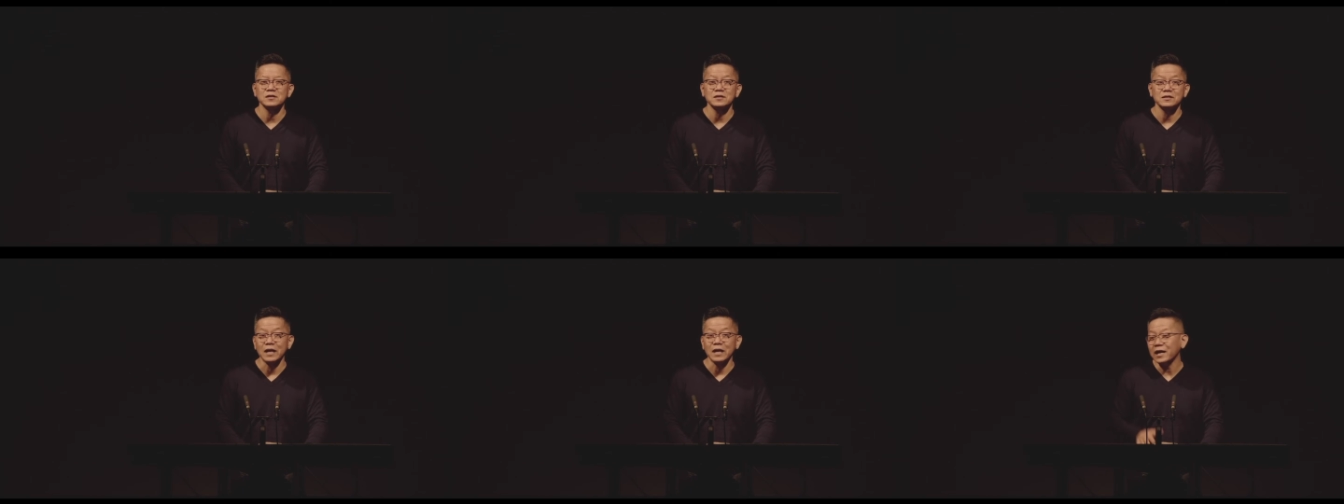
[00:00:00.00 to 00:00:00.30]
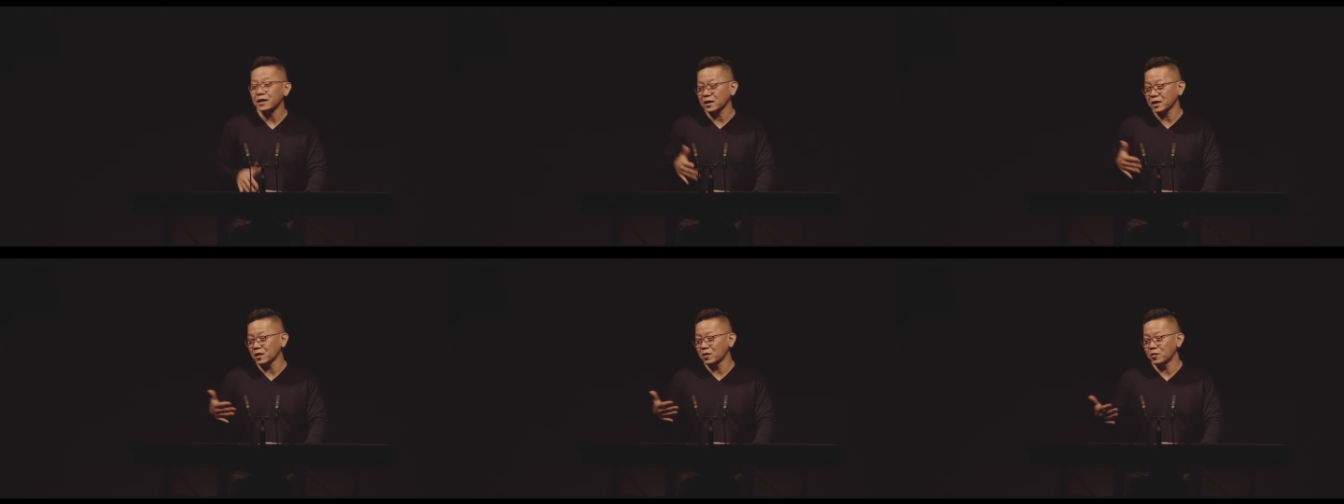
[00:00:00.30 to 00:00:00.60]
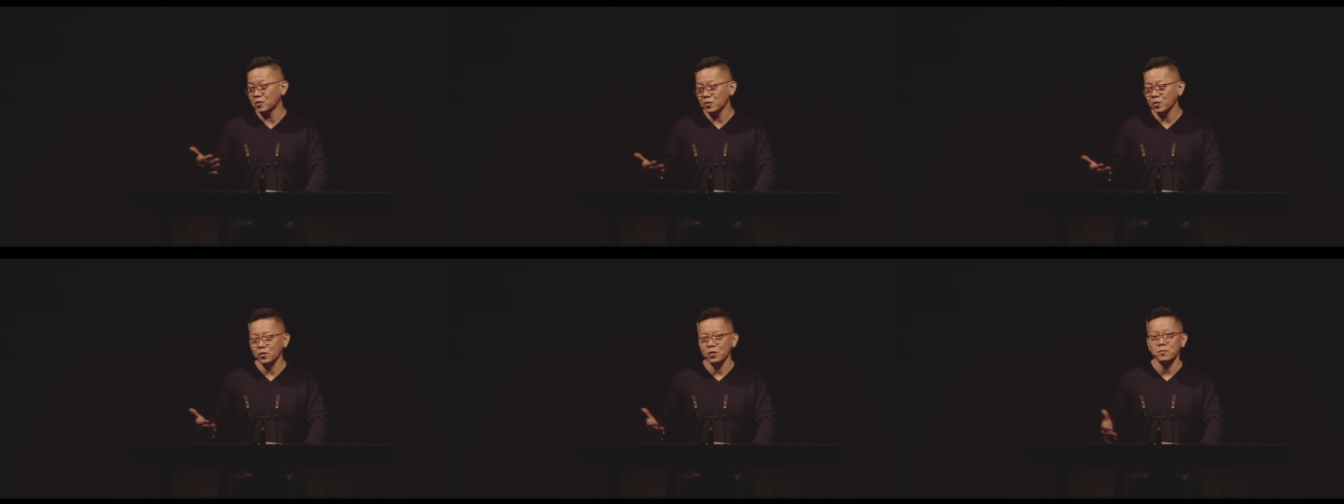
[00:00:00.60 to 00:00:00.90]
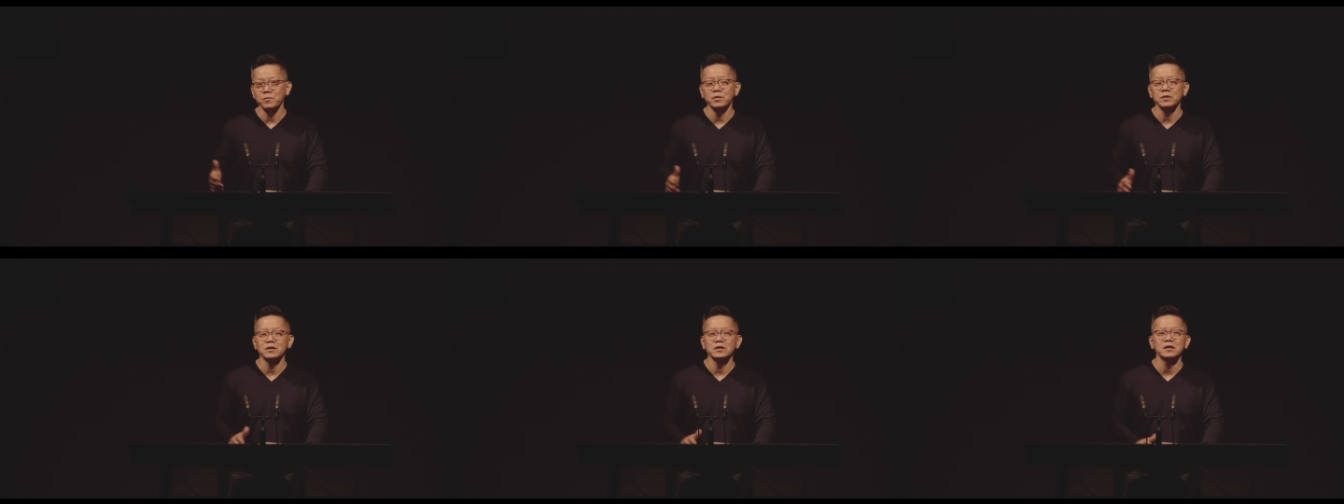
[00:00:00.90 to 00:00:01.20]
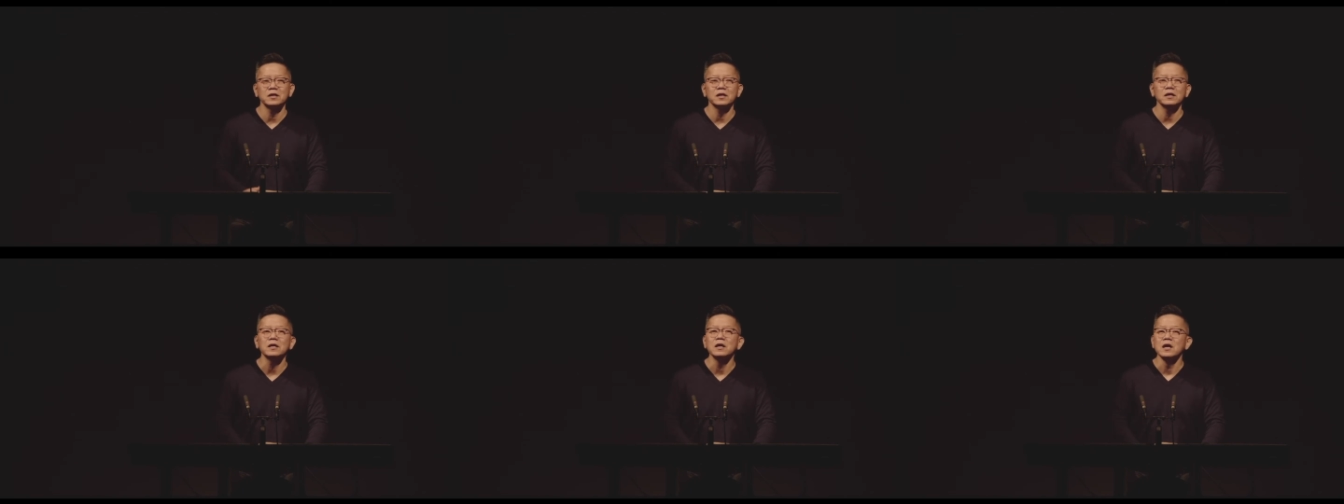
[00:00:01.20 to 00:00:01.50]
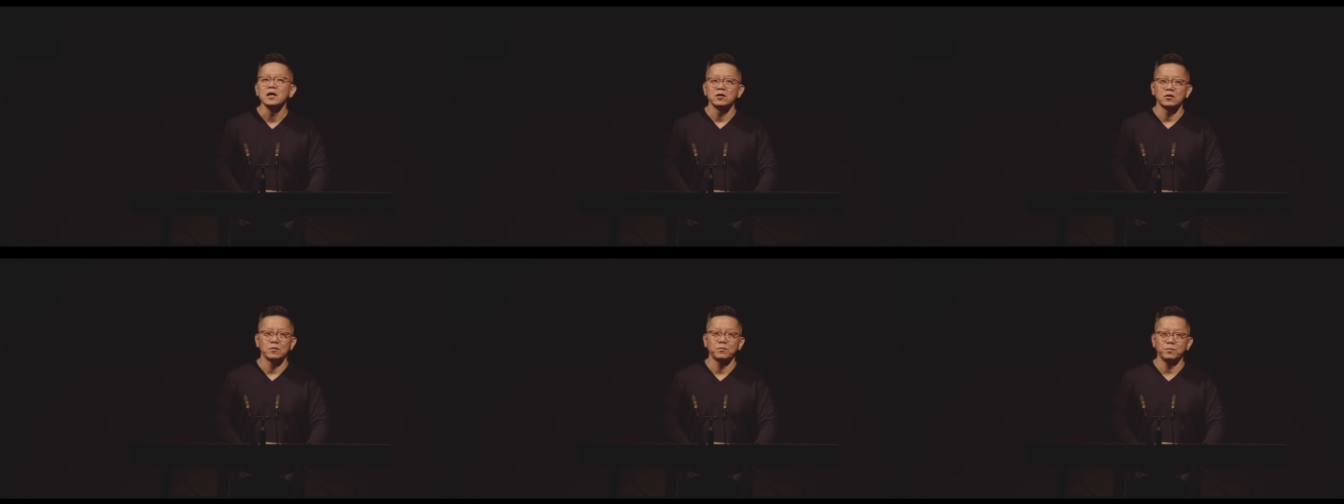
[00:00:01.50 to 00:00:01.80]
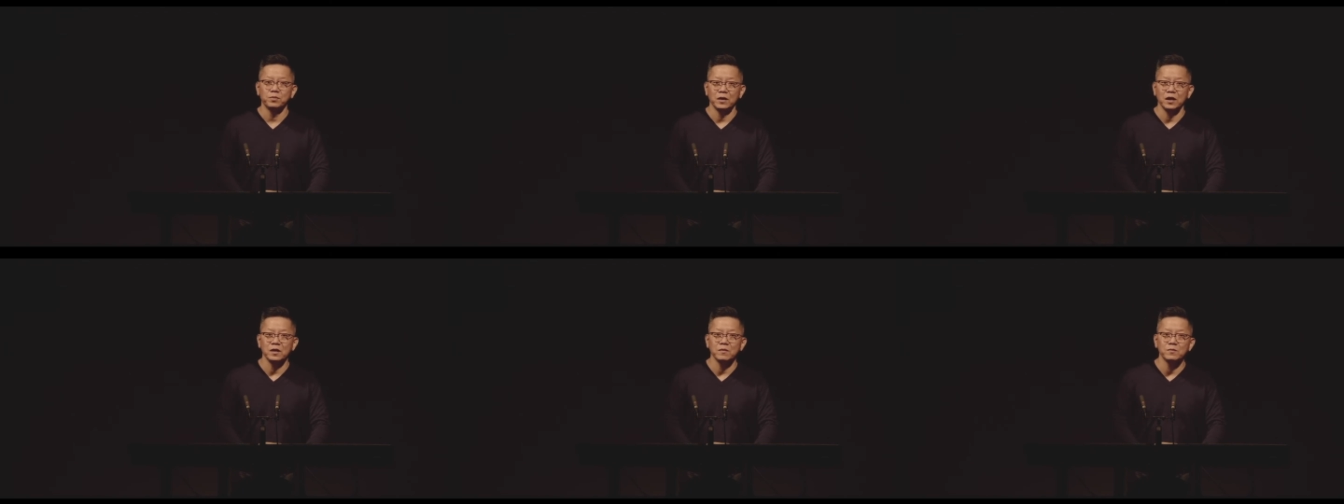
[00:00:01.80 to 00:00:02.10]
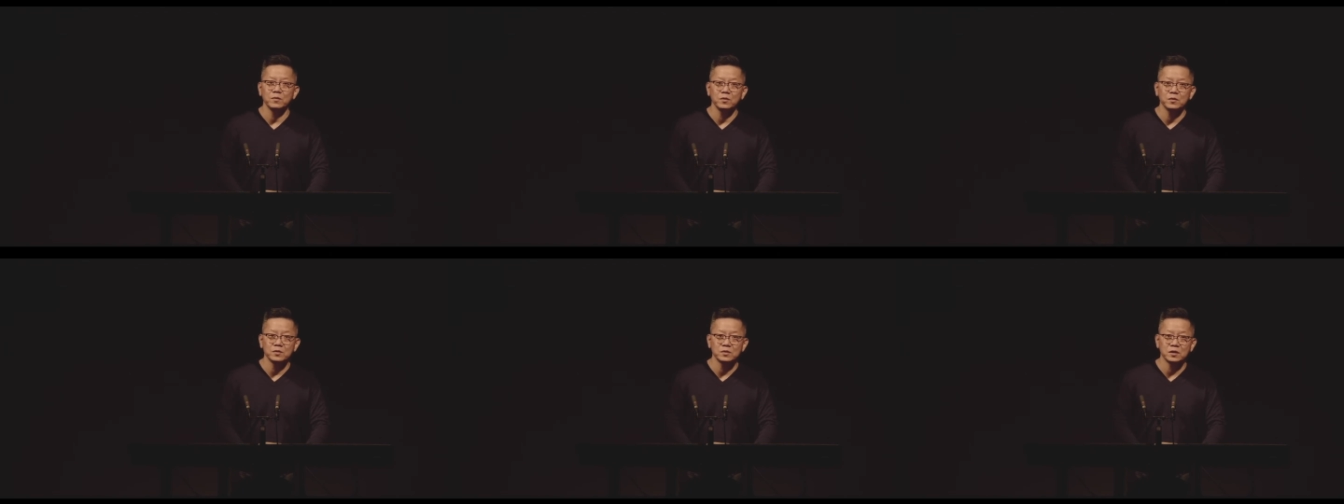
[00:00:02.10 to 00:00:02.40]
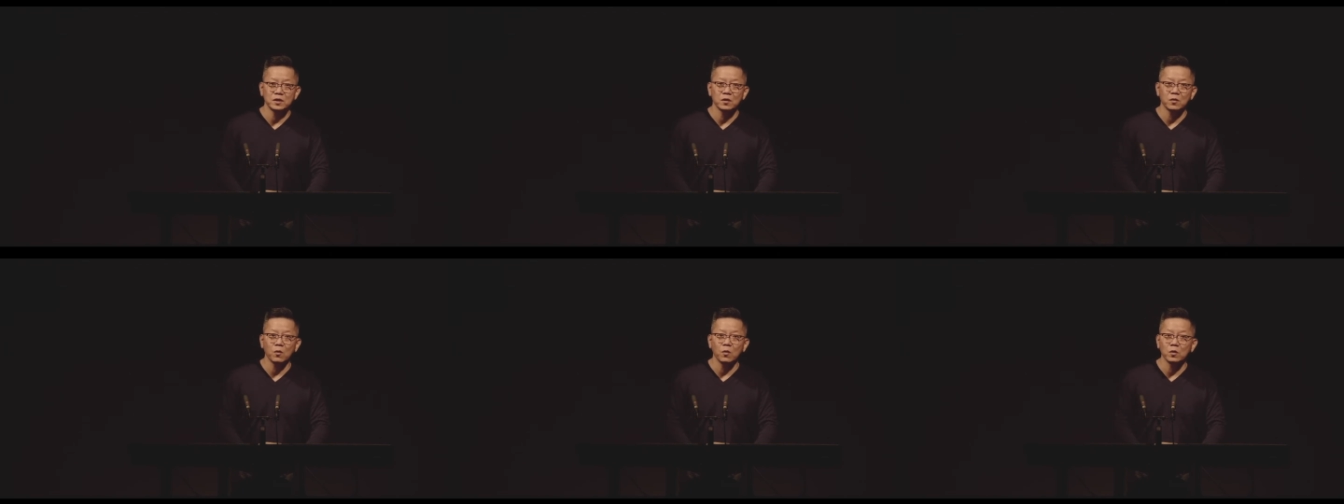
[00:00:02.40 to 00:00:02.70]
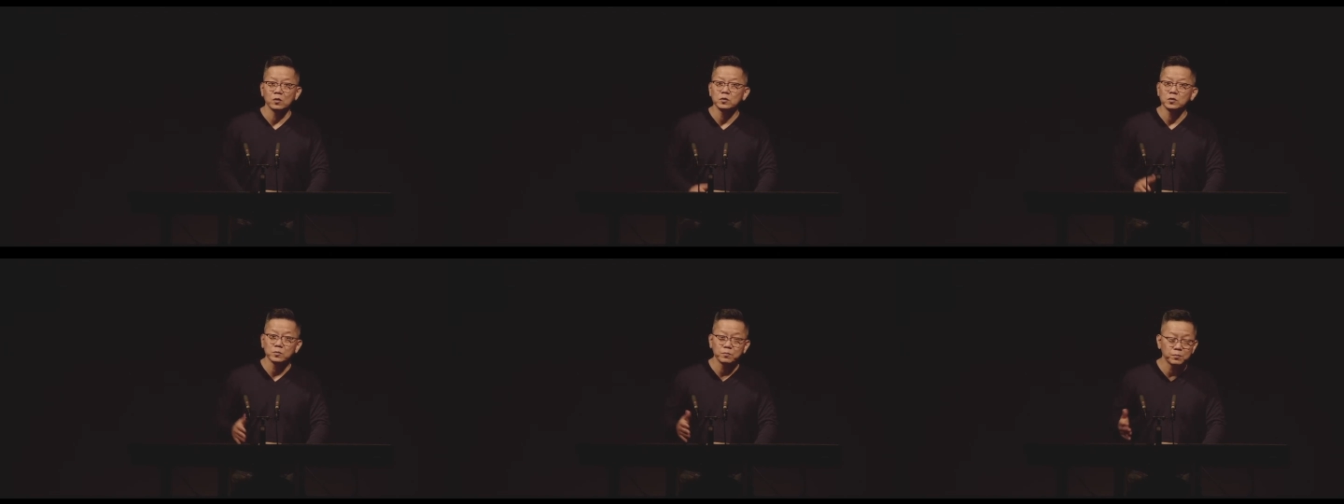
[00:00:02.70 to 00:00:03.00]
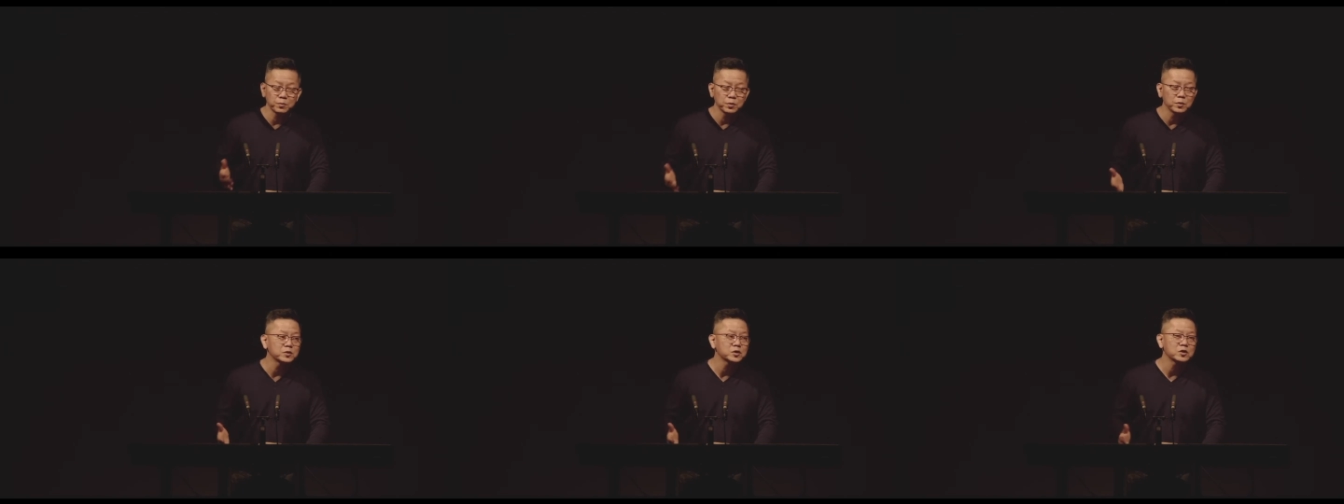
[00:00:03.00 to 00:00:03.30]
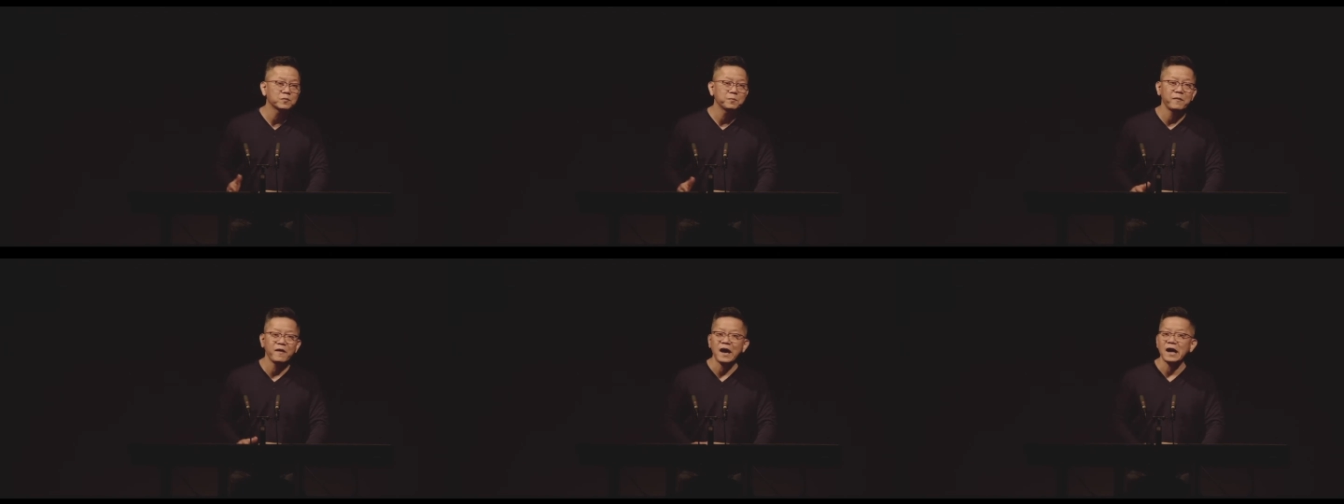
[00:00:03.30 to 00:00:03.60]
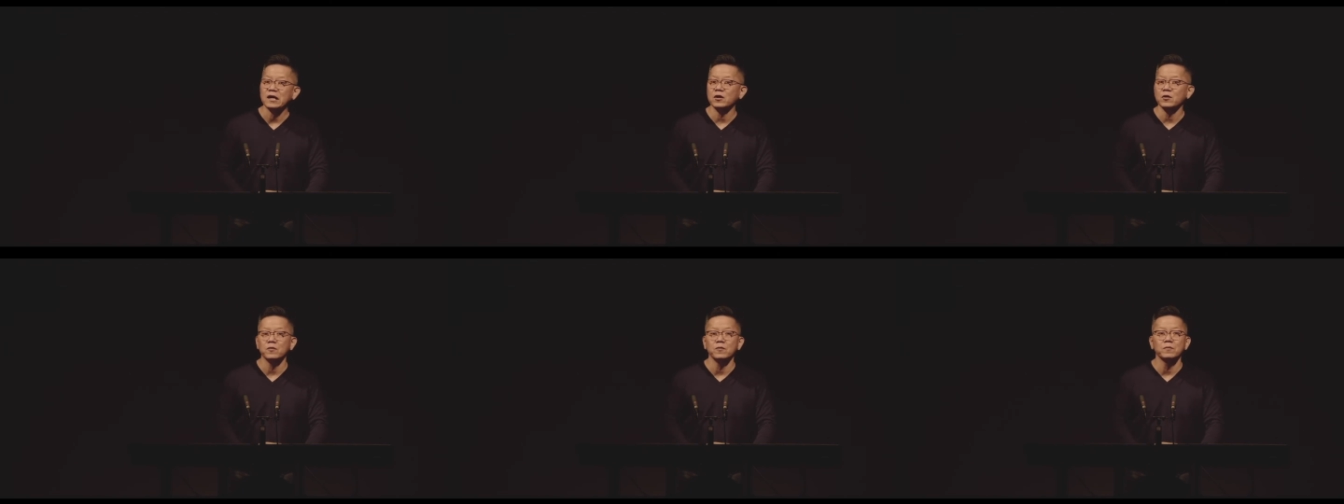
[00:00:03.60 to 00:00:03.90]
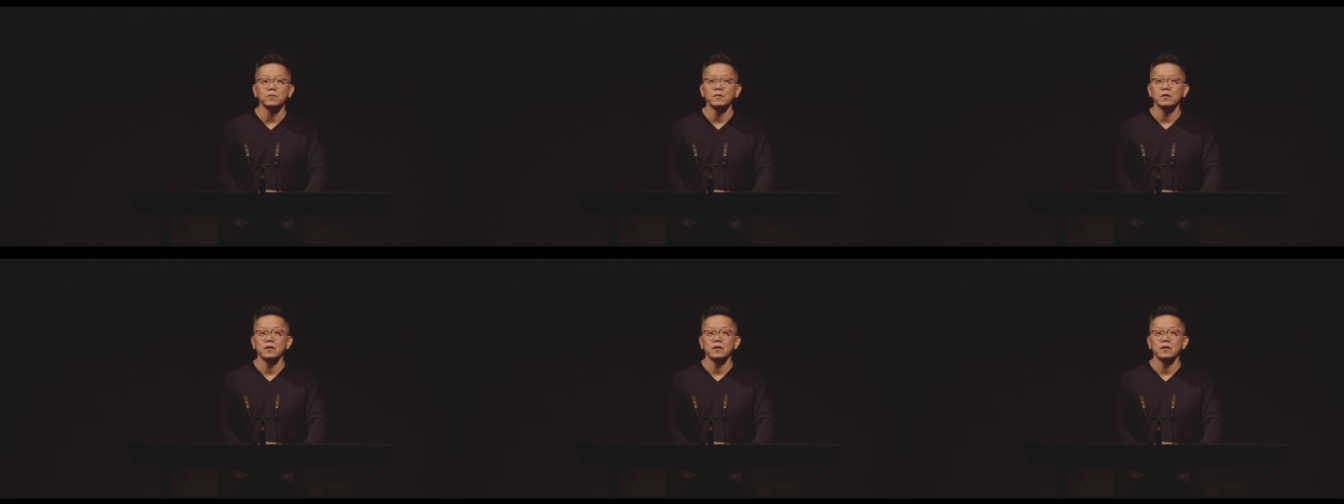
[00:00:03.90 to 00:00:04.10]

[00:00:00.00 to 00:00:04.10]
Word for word: like your ability to play music or to push a vacuum.